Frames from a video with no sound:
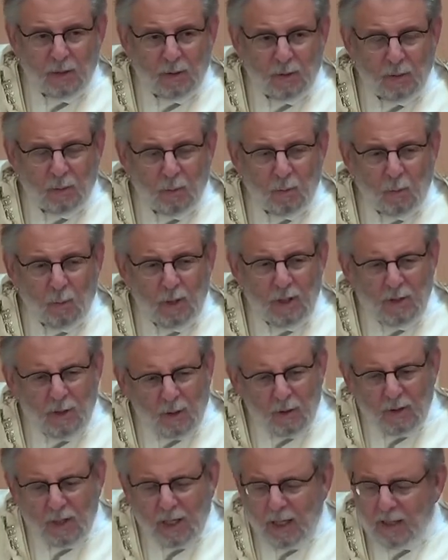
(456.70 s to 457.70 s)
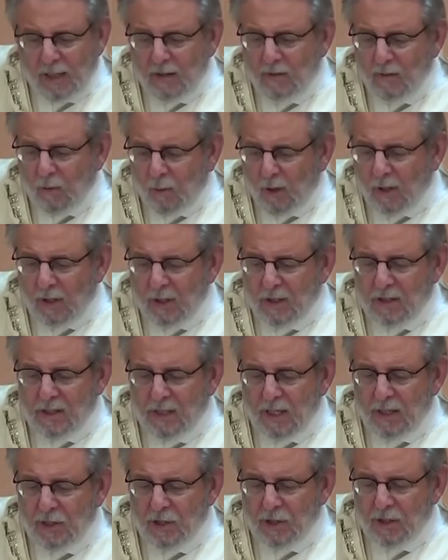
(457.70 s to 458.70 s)
We donated to
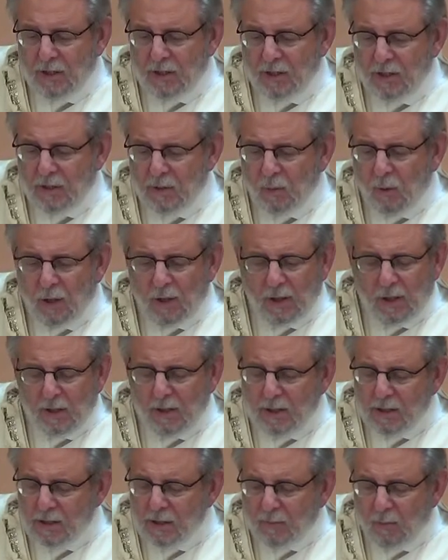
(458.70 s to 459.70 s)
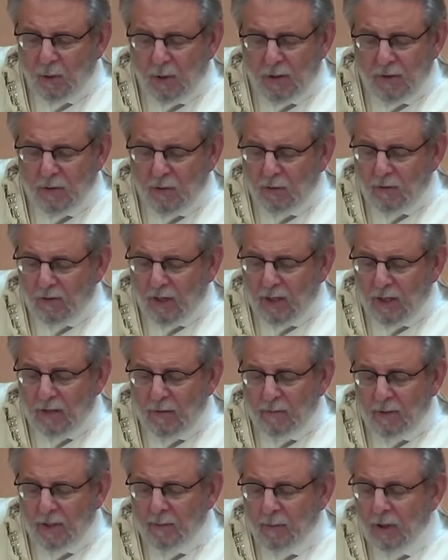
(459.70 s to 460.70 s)
organizations working to support the Ukrainian
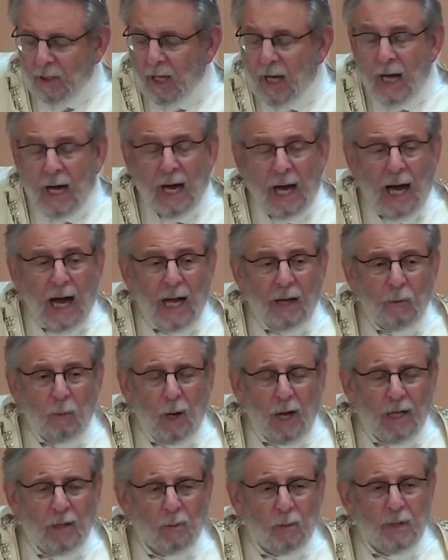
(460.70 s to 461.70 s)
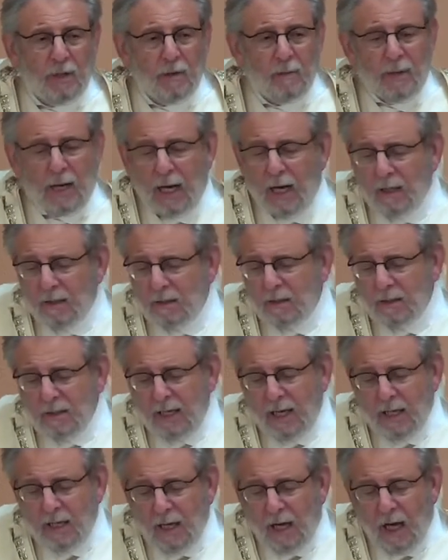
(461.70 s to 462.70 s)
people. I went with about
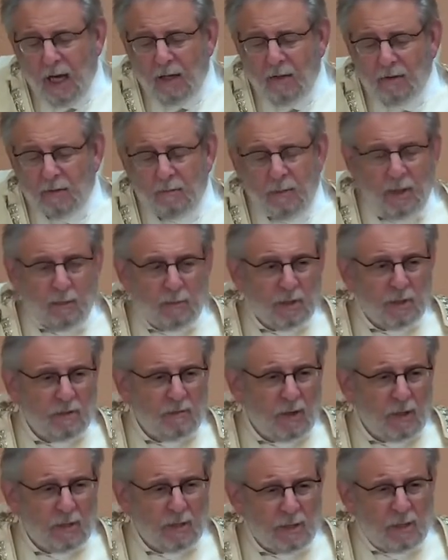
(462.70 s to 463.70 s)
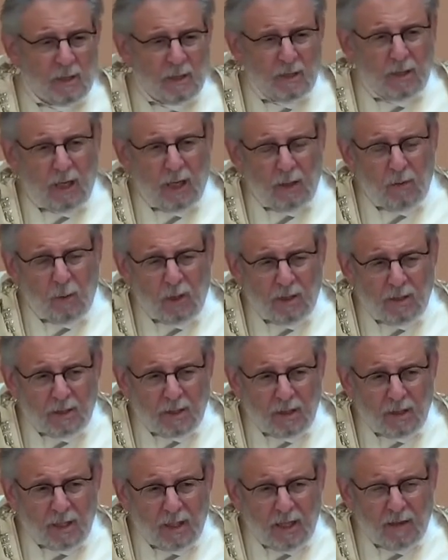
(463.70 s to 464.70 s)
10 other members of our synagogue one
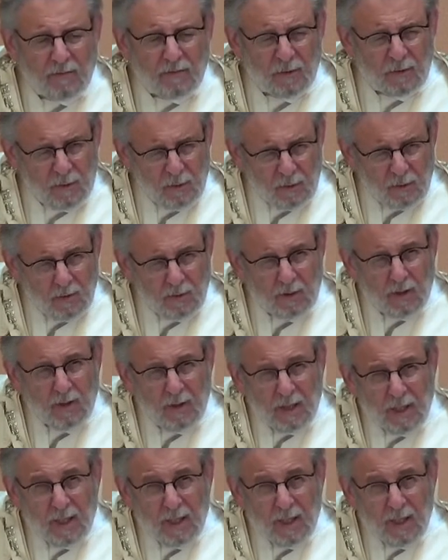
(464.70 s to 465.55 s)
Sunday afternoon.